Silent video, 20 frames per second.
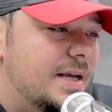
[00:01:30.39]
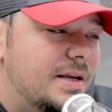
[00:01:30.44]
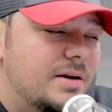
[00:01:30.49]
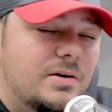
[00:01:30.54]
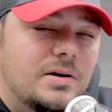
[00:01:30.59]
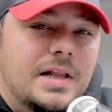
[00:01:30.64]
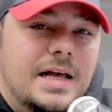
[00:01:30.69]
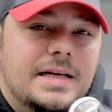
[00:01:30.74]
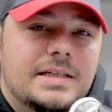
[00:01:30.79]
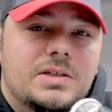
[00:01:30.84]
here
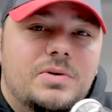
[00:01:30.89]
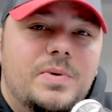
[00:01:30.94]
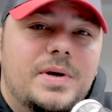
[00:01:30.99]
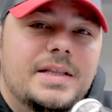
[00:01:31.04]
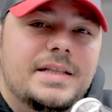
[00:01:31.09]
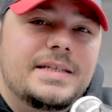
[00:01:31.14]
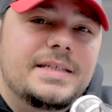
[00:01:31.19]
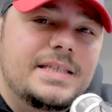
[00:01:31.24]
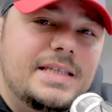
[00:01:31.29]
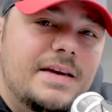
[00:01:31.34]
in Alaska, we
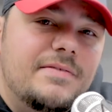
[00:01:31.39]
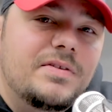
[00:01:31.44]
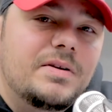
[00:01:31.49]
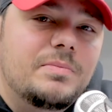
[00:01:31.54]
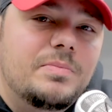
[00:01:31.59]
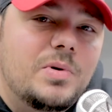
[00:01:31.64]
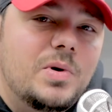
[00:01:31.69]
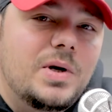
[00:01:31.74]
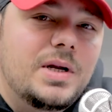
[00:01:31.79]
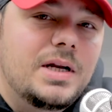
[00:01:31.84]
had the
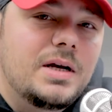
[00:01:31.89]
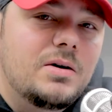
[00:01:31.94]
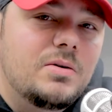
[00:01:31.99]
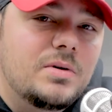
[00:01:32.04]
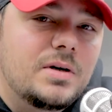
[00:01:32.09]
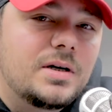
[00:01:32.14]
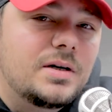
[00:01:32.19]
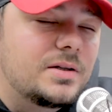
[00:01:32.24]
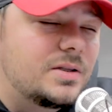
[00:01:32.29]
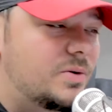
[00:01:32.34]

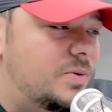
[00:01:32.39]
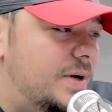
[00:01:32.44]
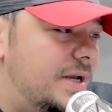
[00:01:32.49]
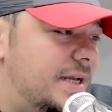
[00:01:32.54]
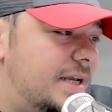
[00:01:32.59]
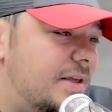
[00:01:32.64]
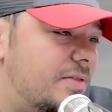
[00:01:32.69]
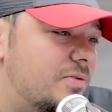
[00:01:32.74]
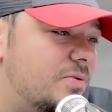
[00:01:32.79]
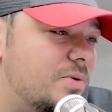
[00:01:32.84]
7.0
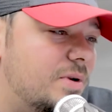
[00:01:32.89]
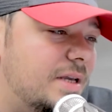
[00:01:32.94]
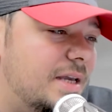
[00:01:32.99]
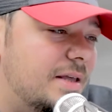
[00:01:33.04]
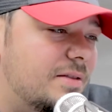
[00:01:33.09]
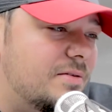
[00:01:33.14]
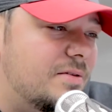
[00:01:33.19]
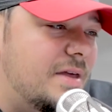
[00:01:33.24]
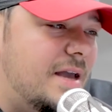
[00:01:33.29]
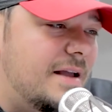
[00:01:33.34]
earthquake. I threw
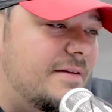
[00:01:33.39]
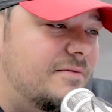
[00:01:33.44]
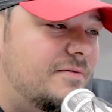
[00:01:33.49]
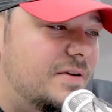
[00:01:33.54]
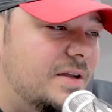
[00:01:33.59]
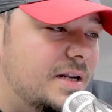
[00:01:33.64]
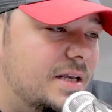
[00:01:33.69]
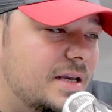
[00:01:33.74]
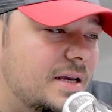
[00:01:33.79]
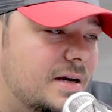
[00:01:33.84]
together that
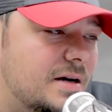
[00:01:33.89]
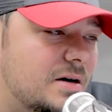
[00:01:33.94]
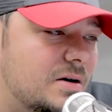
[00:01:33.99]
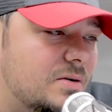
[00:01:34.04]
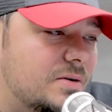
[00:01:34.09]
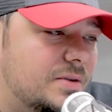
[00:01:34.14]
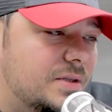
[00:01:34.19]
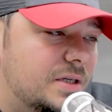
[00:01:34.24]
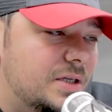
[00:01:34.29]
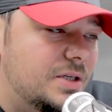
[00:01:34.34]

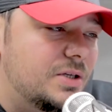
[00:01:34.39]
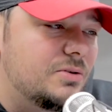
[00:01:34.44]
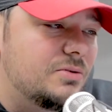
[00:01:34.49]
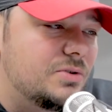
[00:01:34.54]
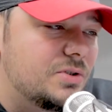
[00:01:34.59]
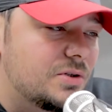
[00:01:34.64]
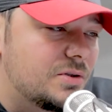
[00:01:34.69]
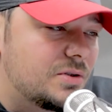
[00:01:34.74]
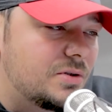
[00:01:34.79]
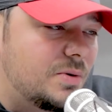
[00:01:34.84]
video, the
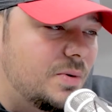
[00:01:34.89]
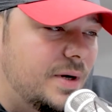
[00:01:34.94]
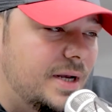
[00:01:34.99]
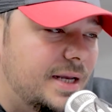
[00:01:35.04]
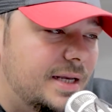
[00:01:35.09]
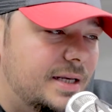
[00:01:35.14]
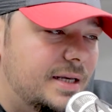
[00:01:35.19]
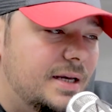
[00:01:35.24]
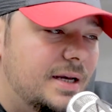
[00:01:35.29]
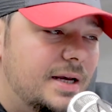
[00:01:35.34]
huge
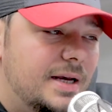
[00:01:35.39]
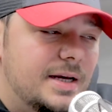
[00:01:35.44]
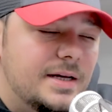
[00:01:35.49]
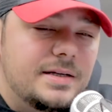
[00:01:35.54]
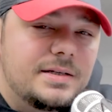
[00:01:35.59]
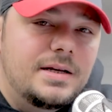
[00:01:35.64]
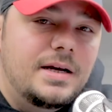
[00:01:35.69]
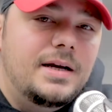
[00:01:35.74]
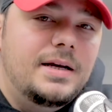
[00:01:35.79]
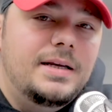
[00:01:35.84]
earthquake,
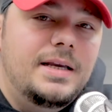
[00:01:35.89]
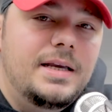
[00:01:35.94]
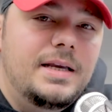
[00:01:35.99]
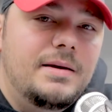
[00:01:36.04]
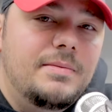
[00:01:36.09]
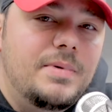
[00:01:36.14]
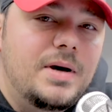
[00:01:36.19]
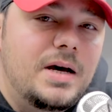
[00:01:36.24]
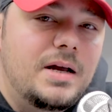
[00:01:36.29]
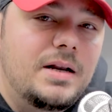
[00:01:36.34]
talking
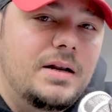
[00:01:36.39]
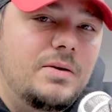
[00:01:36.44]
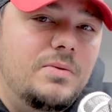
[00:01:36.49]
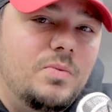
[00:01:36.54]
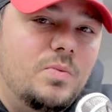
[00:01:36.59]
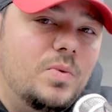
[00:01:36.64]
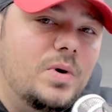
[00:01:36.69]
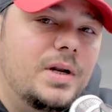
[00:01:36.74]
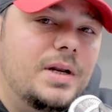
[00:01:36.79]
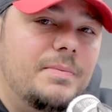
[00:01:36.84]
about it
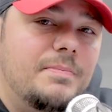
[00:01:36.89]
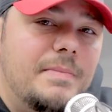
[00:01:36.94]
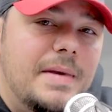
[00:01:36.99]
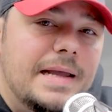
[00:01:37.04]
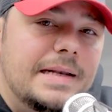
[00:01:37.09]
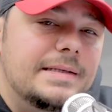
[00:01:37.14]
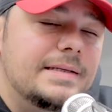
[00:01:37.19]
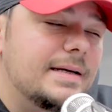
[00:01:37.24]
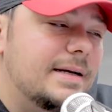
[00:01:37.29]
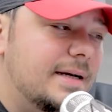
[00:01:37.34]
and what it
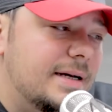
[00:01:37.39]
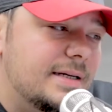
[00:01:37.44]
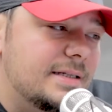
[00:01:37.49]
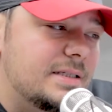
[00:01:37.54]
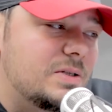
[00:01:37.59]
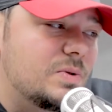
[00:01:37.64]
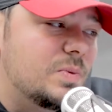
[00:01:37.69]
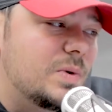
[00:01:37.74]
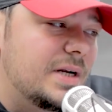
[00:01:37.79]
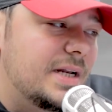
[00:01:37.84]
meant to
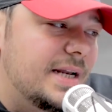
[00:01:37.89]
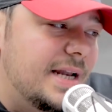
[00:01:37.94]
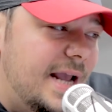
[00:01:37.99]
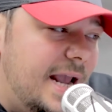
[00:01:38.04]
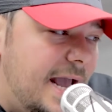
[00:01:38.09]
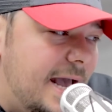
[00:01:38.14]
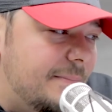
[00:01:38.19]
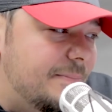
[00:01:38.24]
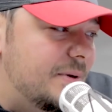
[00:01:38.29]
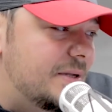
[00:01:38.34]
us and what had
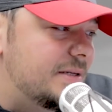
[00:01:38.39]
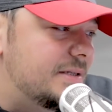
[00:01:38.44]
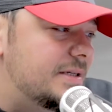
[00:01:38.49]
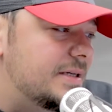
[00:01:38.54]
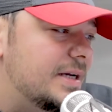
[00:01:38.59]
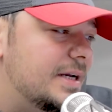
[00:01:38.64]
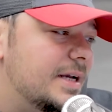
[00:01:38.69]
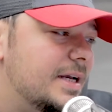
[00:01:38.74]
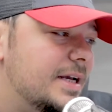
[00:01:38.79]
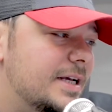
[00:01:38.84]
happened.
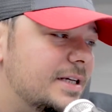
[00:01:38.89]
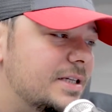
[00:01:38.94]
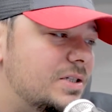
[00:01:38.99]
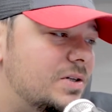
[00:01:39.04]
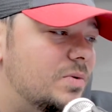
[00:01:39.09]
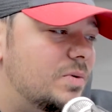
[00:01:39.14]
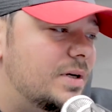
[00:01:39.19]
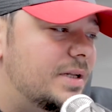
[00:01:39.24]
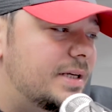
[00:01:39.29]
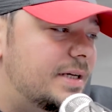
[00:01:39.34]

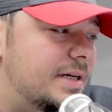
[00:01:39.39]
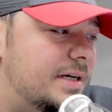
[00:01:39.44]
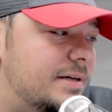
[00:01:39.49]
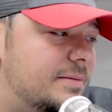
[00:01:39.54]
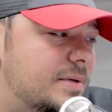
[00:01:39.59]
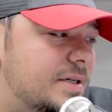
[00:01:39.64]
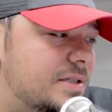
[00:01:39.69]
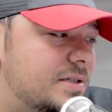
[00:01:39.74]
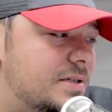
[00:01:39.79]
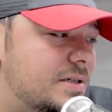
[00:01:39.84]
So one of the
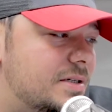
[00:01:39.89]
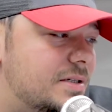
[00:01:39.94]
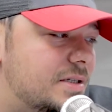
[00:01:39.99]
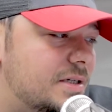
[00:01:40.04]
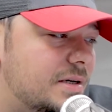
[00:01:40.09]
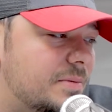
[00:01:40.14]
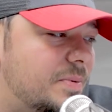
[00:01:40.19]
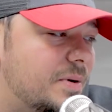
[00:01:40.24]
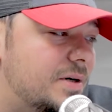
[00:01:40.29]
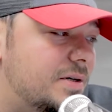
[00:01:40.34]
comments is,
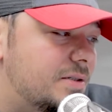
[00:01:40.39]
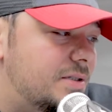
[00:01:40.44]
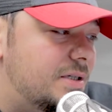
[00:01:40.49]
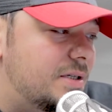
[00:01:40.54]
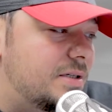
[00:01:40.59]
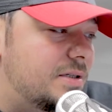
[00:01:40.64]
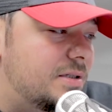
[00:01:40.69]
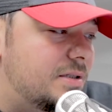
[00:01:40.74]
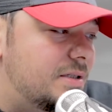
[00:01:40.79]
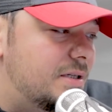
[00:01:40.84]
in
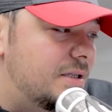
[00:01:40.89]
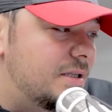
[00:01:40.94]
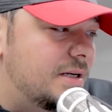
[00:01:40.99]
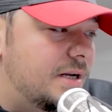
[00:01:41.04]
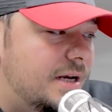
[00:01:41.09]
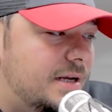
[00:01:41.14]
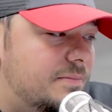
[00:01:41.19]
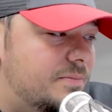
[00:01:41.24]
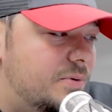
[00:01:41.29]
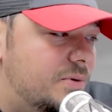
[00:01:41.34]
comparison to the
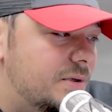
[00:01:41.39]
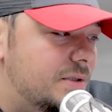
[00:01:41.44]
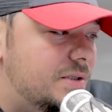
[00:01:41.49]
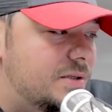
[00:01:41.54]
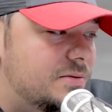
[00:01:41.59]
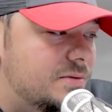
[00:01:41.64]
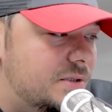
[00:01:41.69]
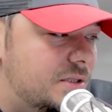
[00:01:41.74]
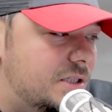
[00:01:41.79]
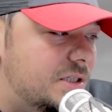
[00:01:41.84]

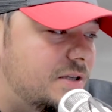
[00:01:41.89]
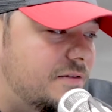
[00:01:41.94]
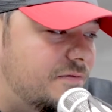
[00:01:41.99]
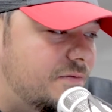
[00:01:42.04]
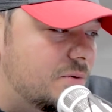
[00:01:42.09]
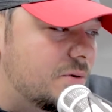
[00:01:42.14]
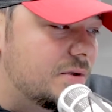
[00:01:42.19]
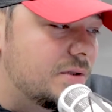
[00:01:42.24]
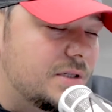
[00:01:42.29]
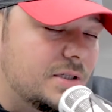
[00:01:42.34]
9.2 and
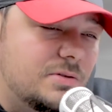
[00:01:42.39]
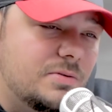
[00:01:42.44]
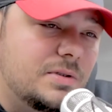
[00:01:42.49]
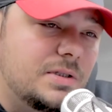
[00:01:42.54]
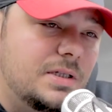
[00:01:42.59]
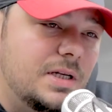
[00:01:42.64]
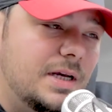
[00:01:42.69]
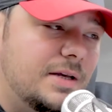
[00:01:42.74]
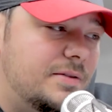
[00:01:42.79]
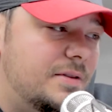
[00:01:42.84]
64, this
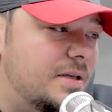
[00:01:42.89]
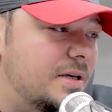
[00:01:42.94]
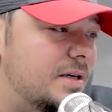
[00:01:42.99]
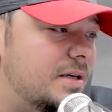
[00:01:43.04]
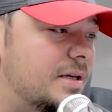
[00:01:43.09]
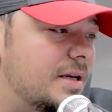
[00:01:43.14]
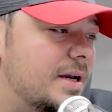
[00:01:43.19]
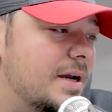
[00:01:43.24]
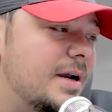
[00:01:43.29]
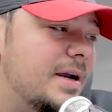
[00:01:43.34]
was
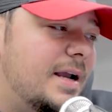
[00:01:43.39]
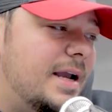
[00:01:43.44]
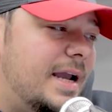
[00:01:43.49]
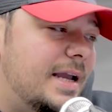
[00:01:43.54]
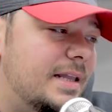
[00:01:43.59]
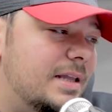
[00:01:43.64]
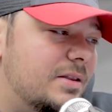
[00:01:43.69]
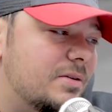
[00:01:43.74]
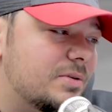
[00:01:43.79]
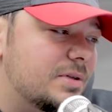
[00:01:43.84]
nothing.
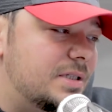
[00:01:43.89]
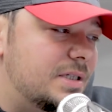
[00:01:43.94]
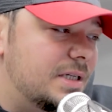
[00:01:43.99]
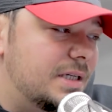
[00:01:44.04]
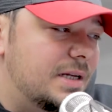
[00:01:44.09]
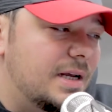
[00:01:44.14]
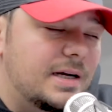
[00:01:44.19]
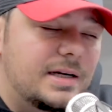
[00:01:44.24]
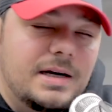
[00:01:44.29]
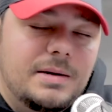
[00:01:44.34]
And then there was
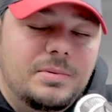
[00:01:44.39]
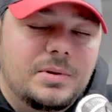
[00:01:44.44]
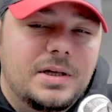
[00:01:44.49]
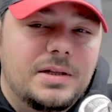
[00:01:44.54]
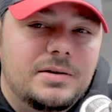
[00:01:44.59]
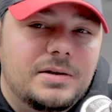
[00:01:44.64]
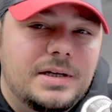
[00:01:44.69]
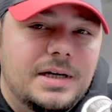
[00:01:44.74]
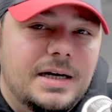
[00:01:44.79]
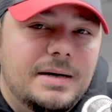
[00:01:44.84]
a couple
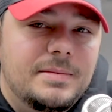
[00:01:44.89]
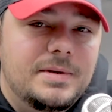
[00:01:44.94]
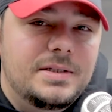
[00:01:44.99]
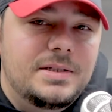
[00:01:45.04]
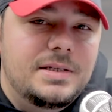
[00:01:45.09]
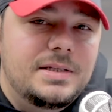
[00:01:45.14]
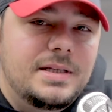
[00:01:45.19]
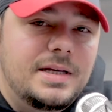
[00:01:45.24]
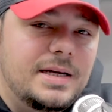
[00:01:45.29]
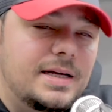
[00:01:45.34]
other
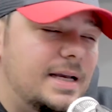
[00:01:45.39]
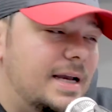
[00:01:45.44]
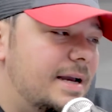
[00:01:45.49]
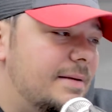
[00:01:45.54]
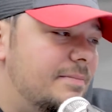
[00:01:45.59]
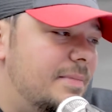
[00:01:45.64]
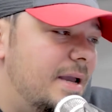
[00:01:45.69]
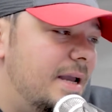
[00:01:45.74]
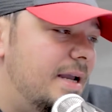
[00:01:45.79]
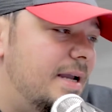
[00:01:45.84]
comments that guy
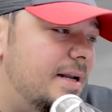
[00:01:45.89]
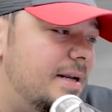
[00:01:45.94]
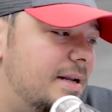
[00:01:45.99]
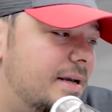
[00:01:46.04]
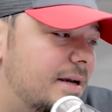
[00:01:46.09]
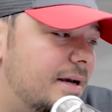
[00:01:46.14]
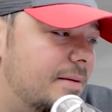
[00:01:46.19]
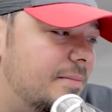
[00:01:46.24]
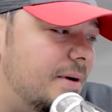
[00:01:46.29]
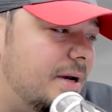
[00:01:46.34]

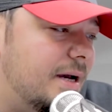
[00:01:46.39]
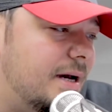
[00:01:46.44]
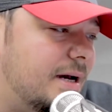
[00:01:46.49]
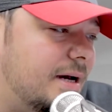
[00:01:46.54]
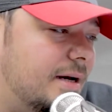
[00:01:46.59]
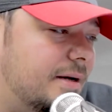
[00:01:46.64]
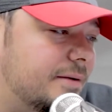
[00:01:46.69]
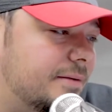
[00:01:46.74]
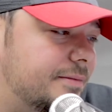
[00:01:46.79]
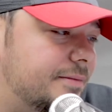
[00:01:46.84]
made
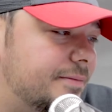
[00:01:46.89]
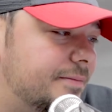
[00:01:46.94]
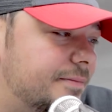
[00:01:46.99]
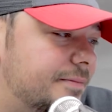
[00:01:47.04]
about